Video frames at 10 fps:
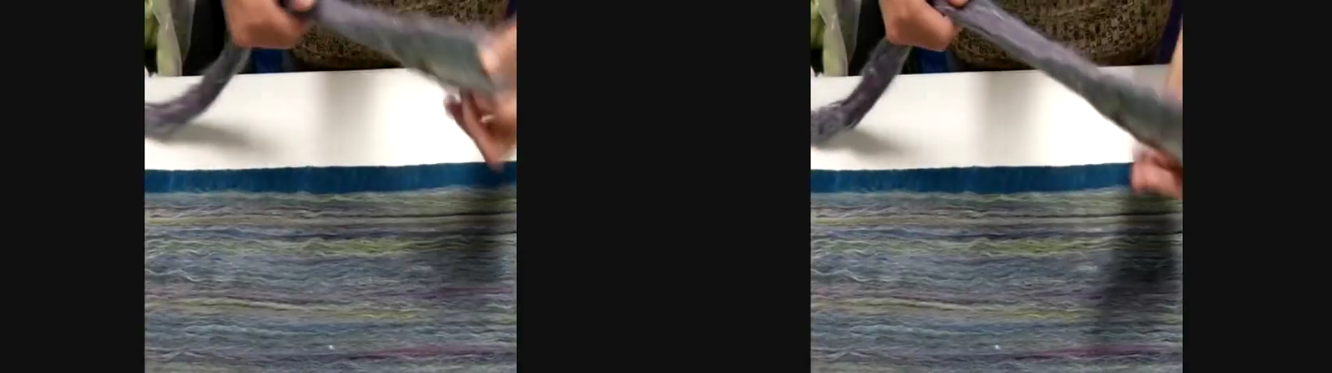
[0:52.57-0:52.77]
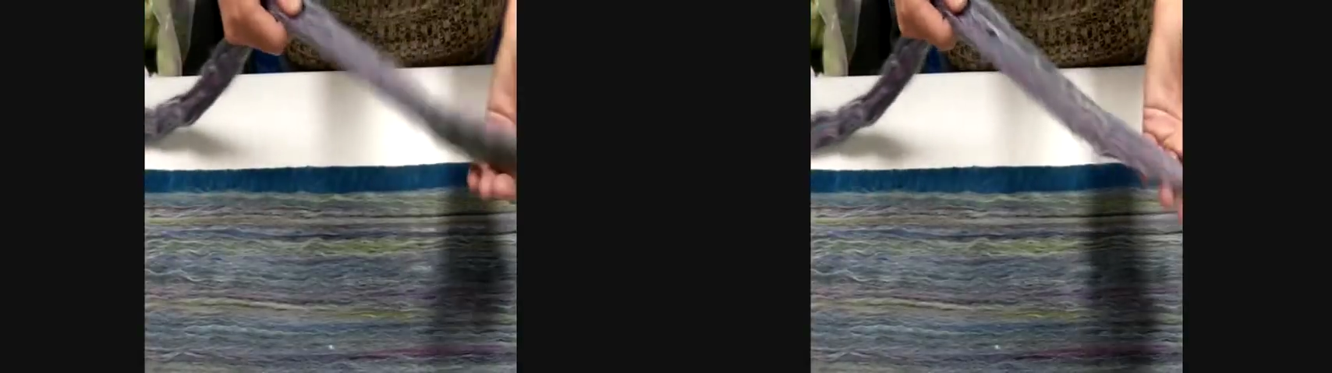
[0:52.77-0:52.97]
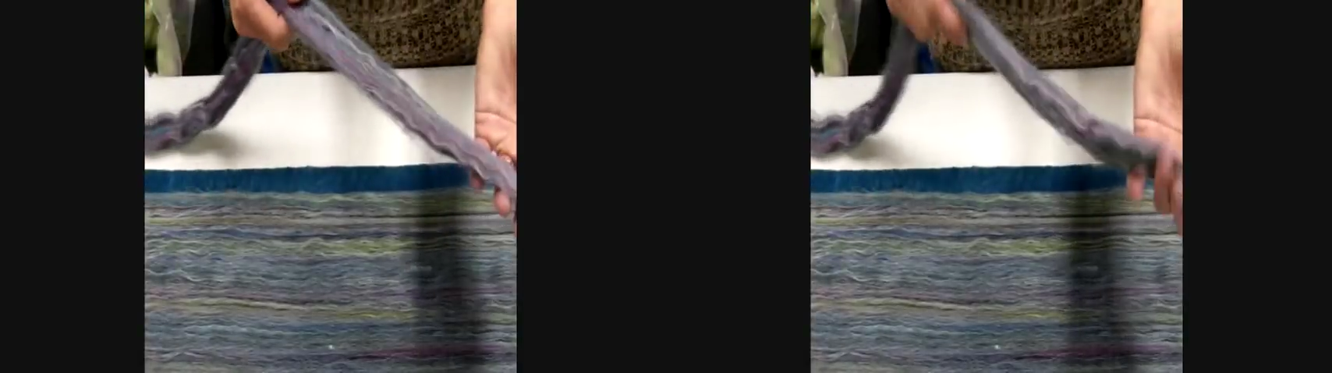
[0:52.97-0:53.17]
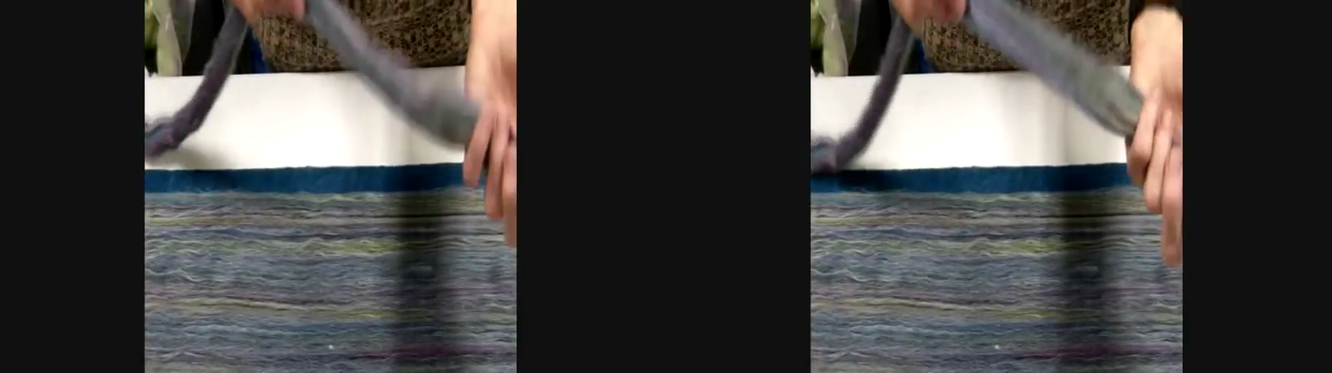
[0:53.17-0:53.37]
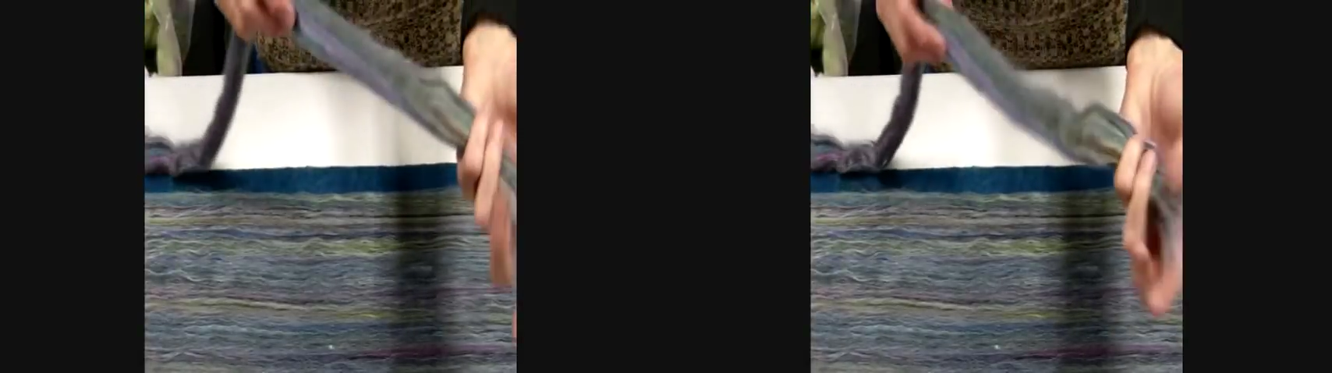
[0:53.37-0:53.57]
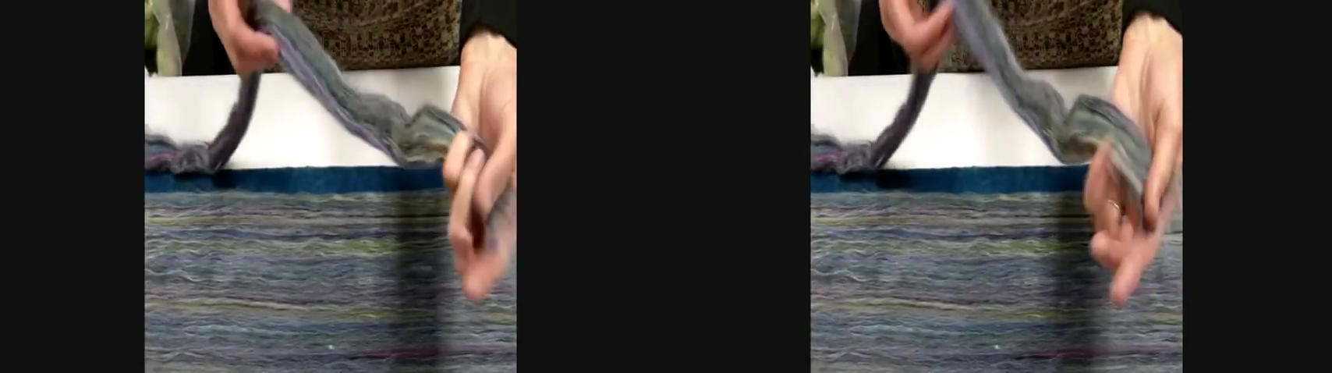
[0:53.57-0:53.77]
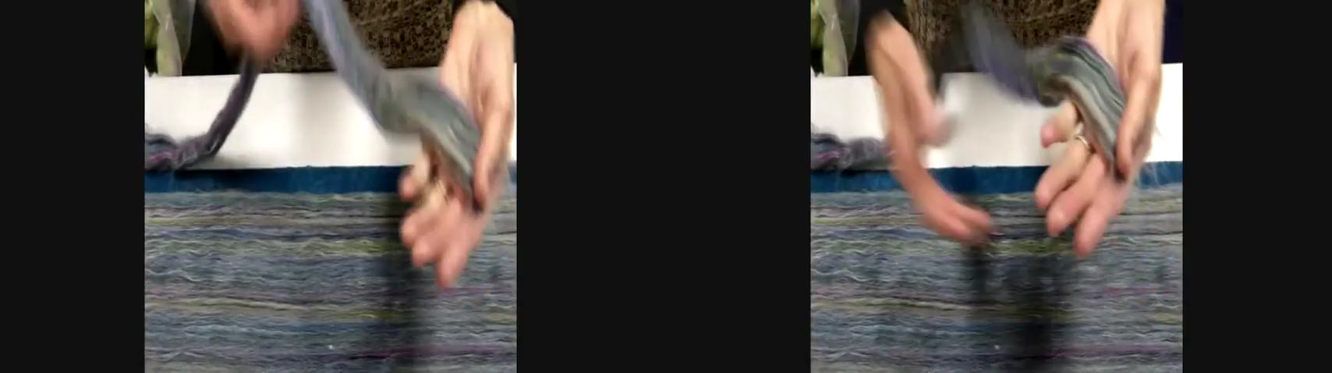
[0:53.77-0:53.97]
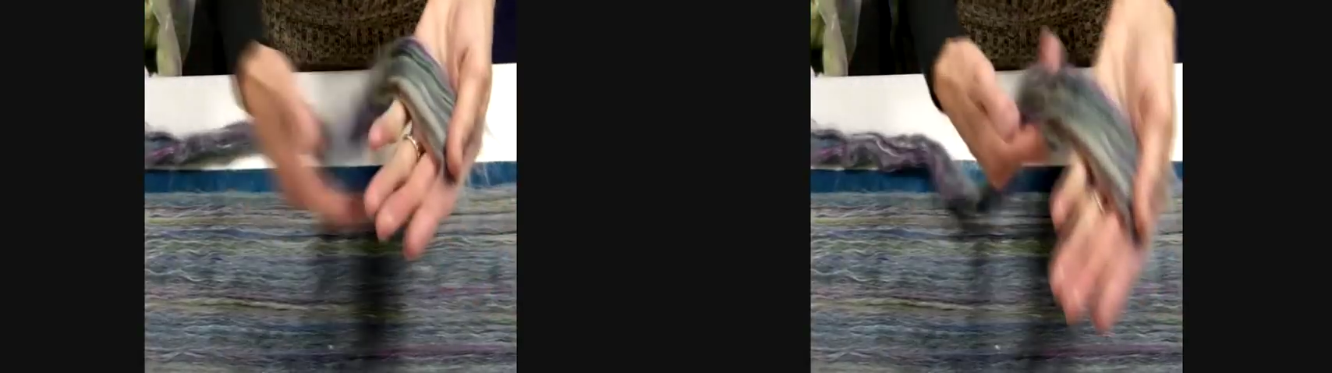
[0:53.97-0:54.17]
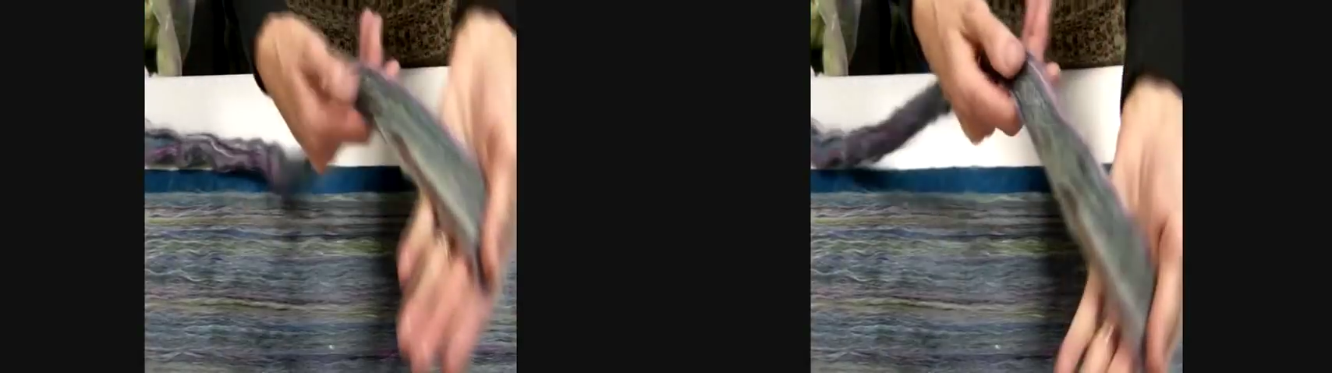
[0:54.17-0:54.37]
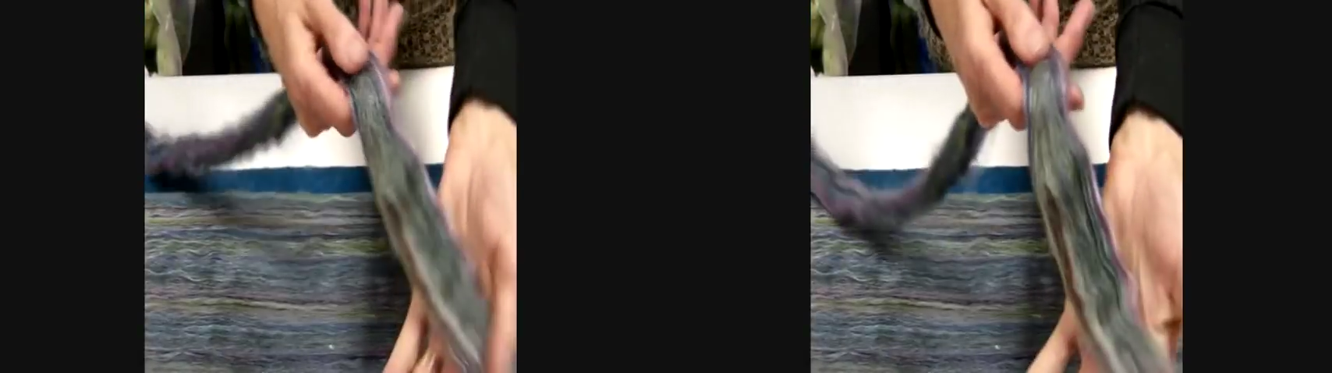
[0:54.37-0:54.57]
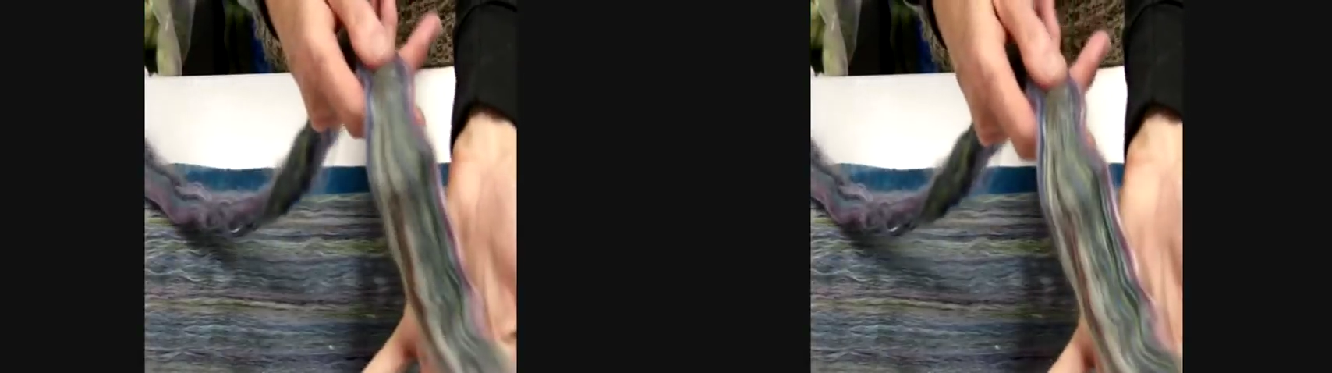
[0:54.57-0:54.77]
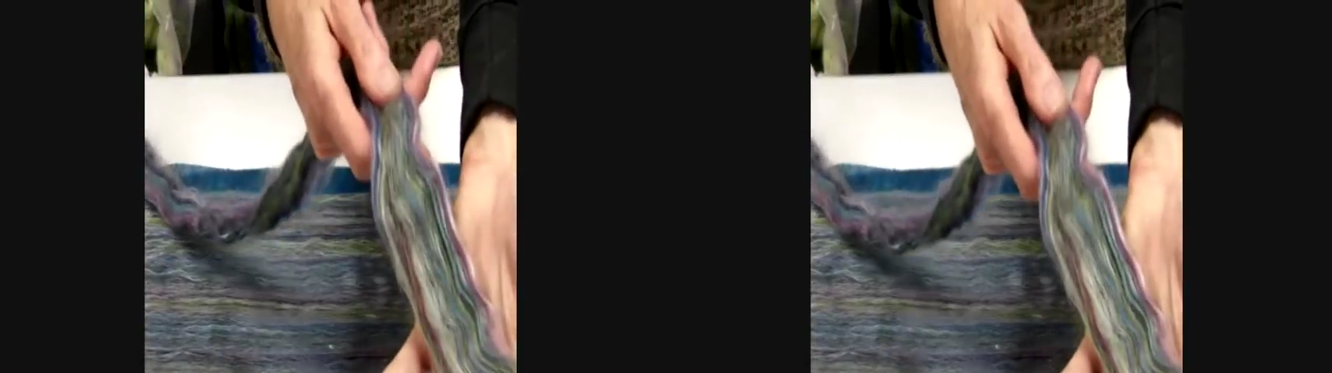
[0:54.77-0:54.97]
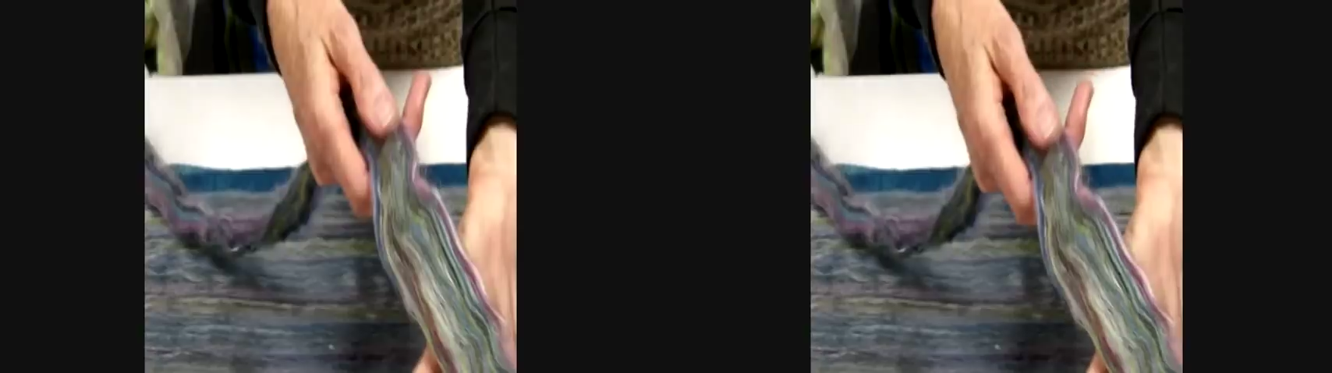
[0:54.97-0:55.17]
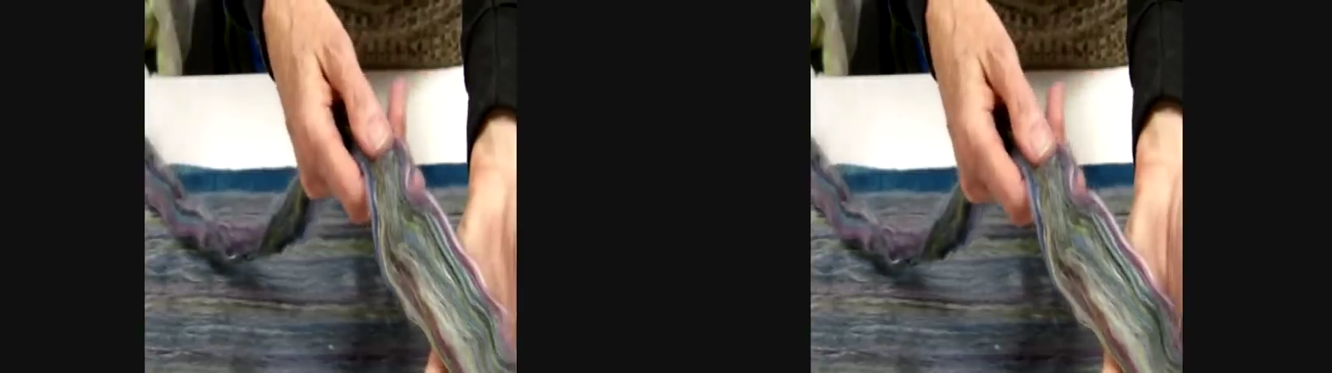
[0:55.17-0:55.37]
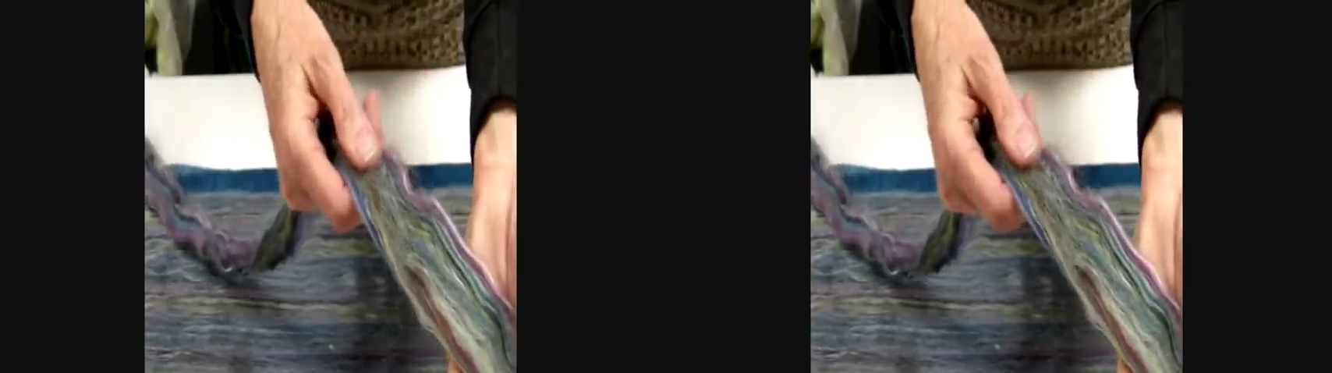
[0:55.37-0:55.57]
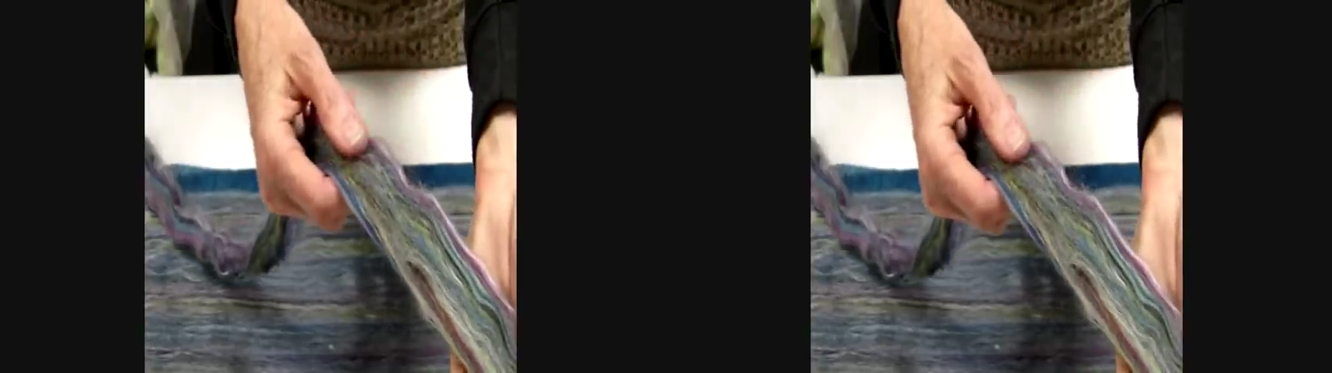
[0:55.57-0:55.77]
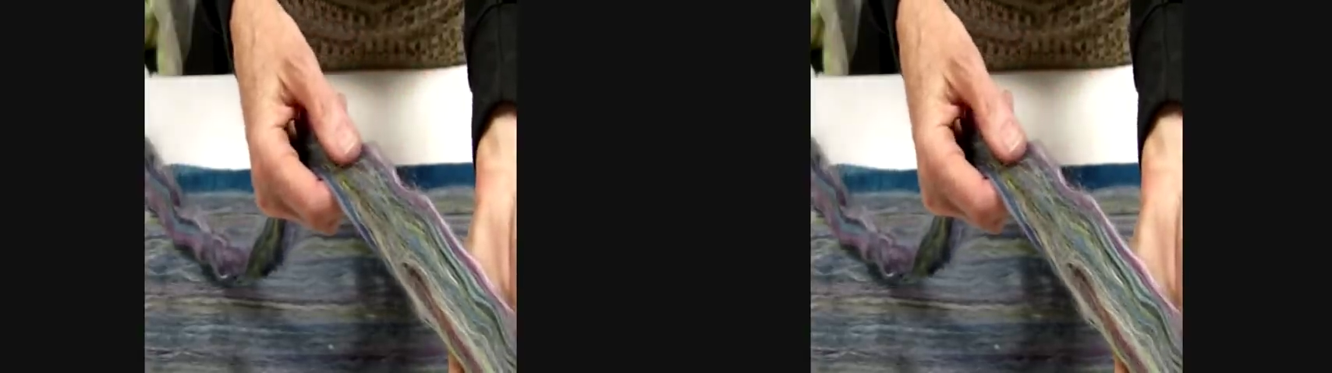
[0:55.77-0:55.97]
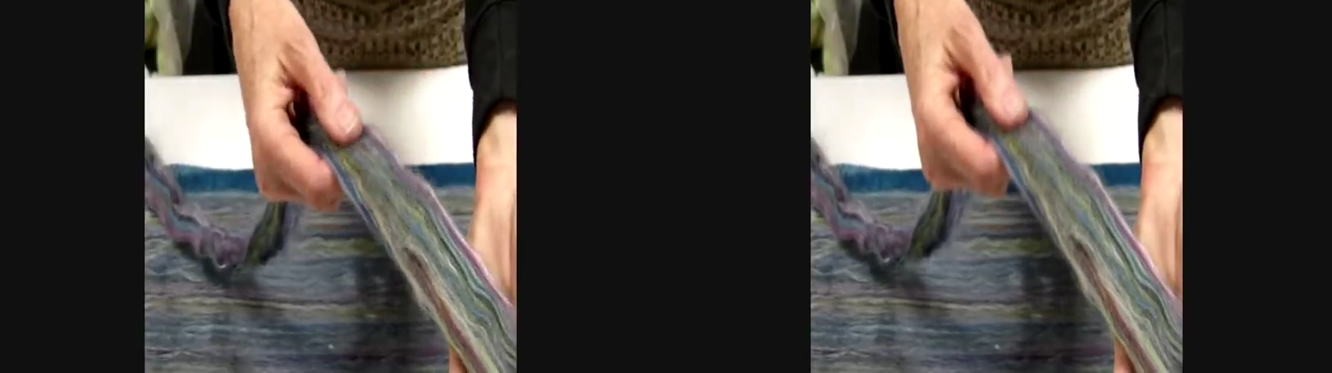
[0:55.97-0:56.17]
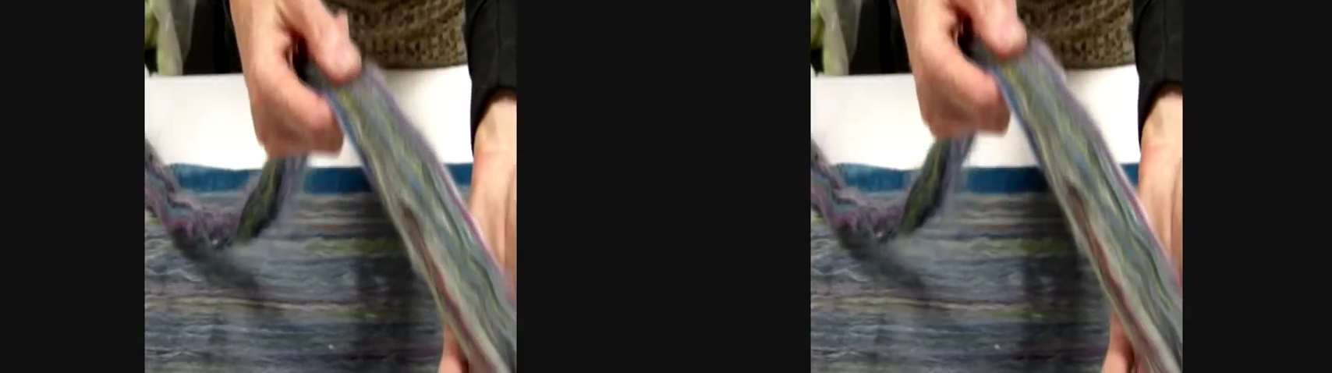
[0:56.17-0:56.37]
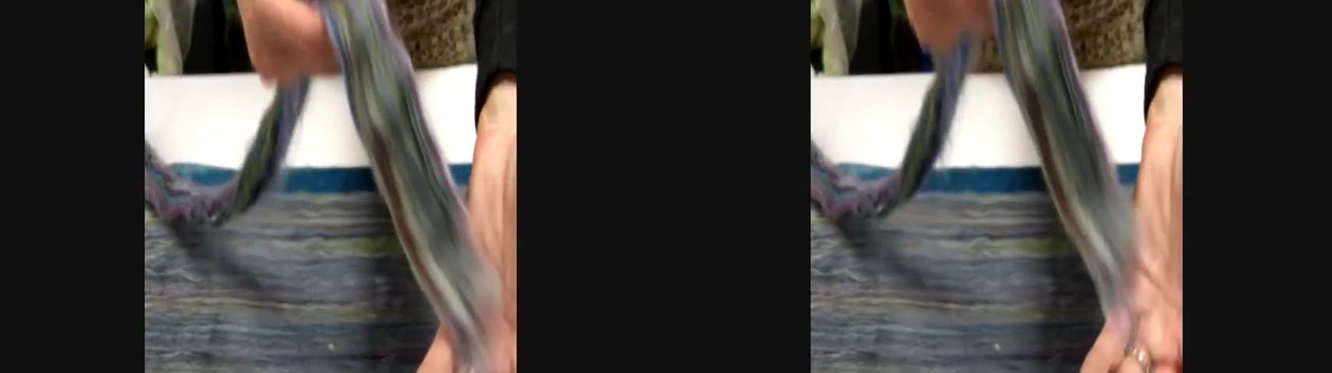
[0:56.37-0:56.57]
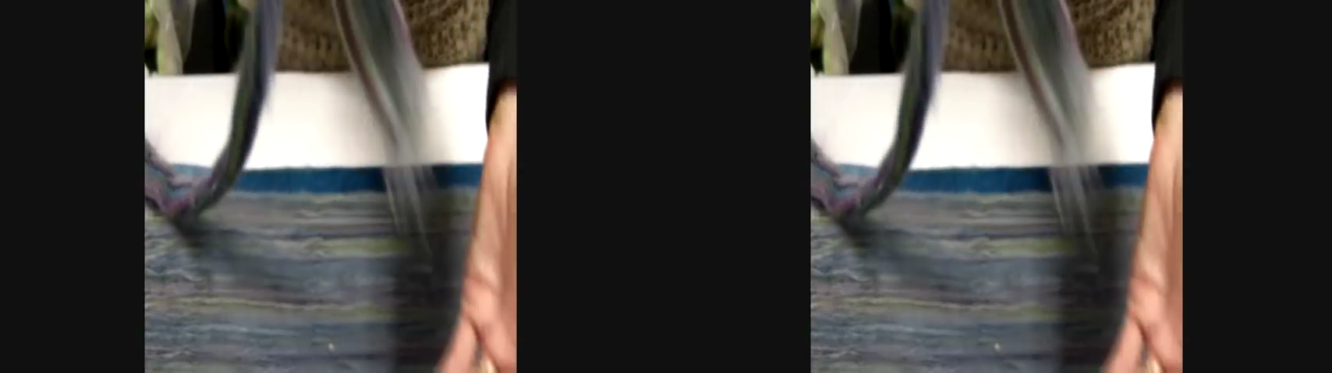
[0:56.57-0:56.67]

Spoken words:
No face is visible, so there are no lips to read.